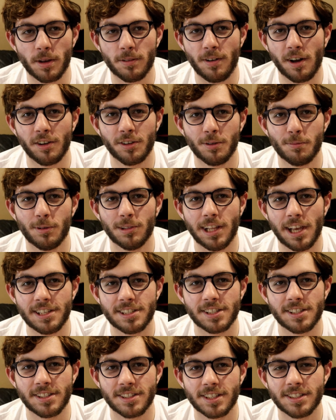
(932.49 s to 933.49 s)
valuable
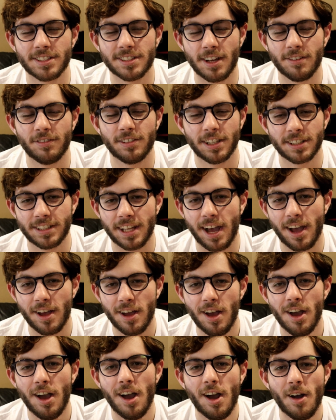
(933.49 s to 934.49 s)
lessons and stuff like that,
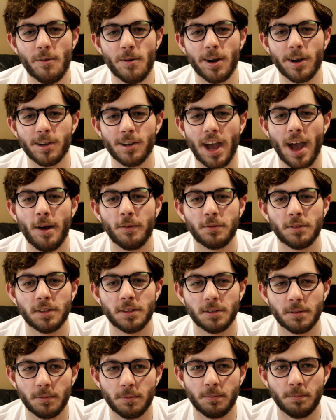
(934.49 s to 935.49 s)
where you have
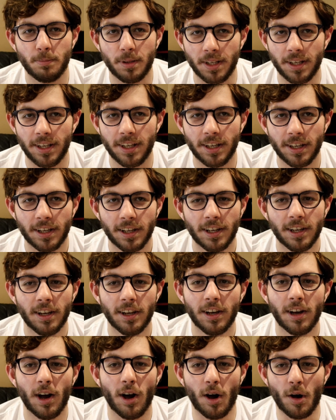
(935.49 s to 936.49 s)
to be
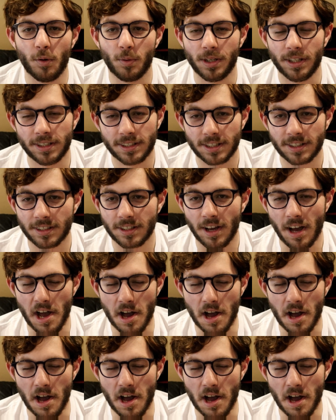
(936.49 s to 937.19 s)
always